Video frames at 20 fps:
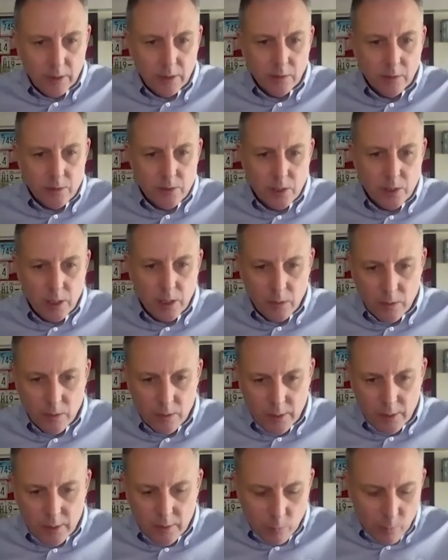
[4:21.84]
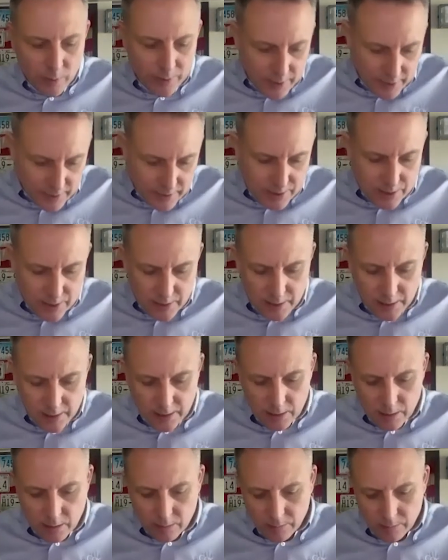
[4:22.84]
so we did see,
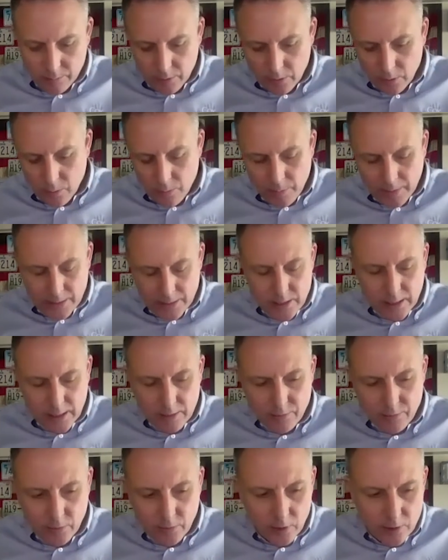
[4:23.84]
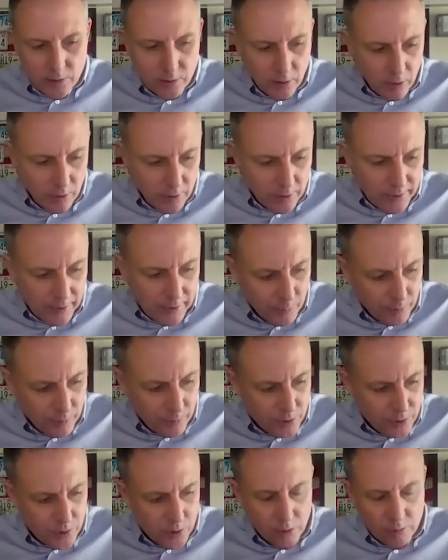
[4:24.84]
you look back to that first lockdown when the
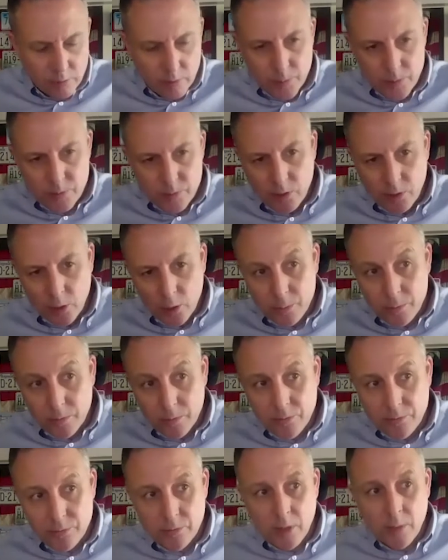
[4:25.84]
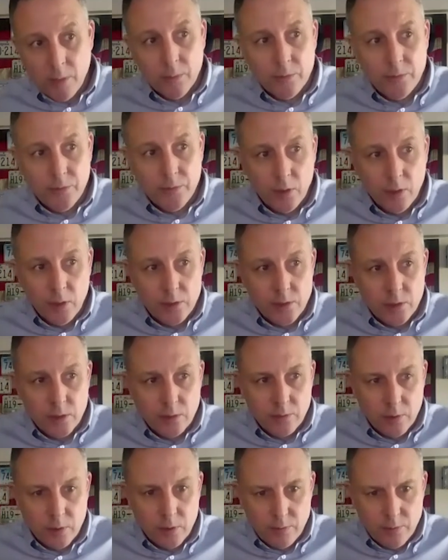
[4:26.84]
showrooms reopened from the 1st
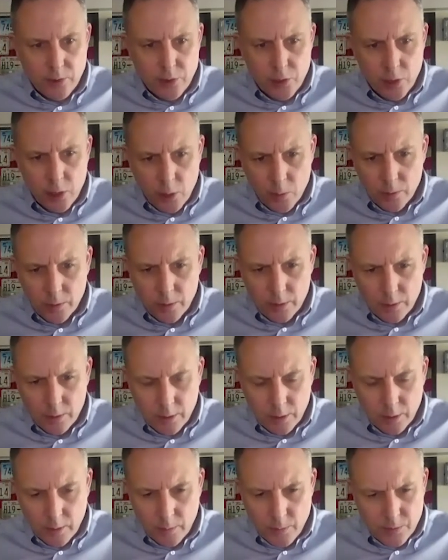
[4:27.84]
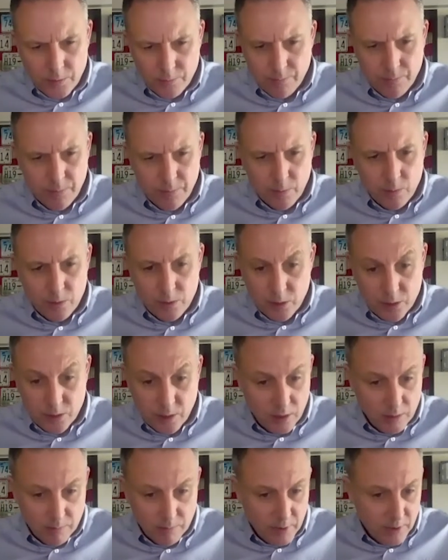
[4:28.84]
of June, and, it was just
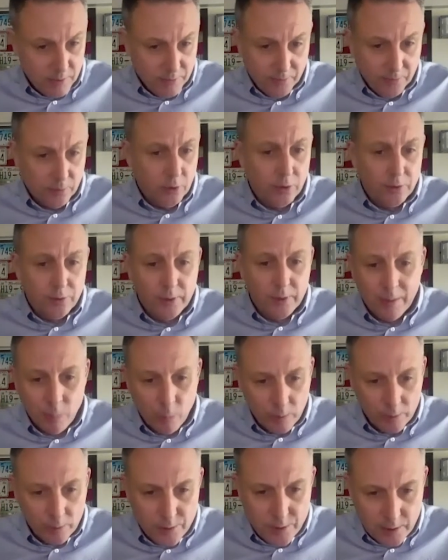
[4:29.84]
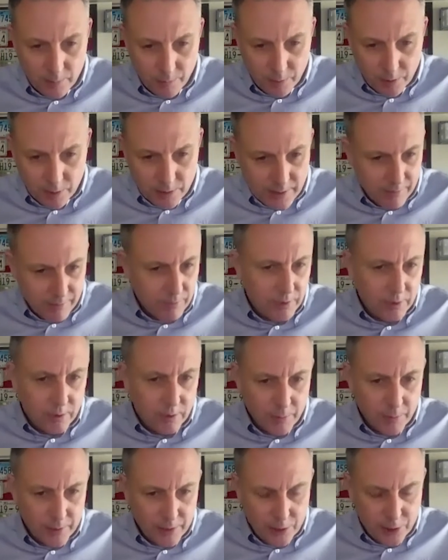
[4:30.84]
a flood then, wasn't it? Because everything had
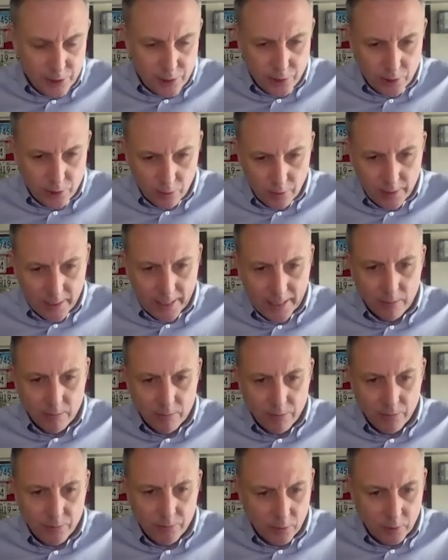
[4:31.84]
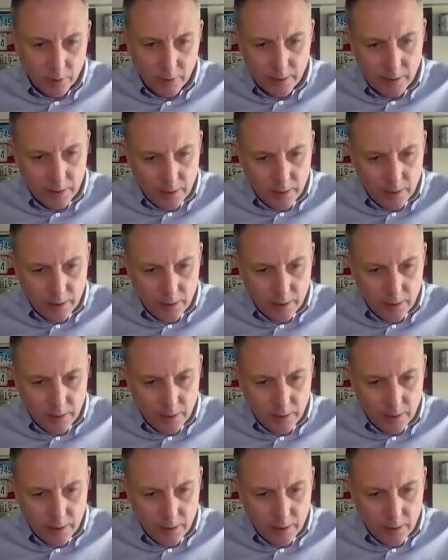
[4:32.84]
been shut down fully,